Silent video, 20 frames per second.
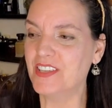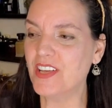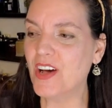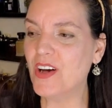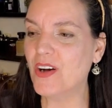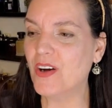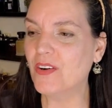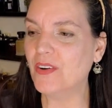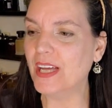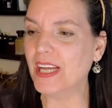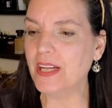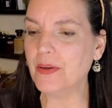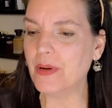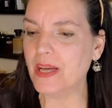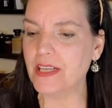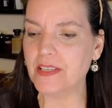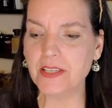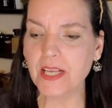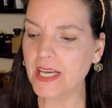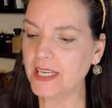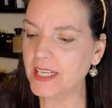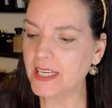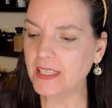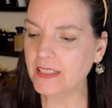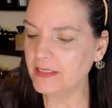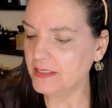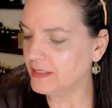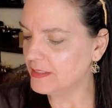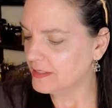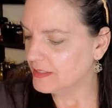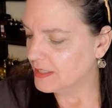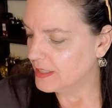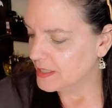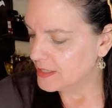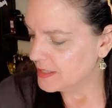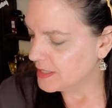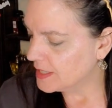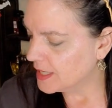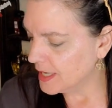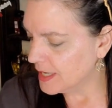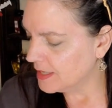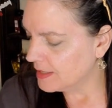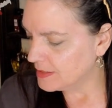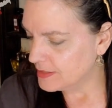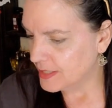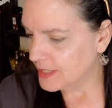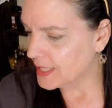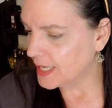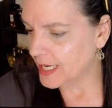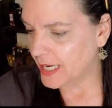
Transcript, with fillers: so anyway, is that it? Did I, did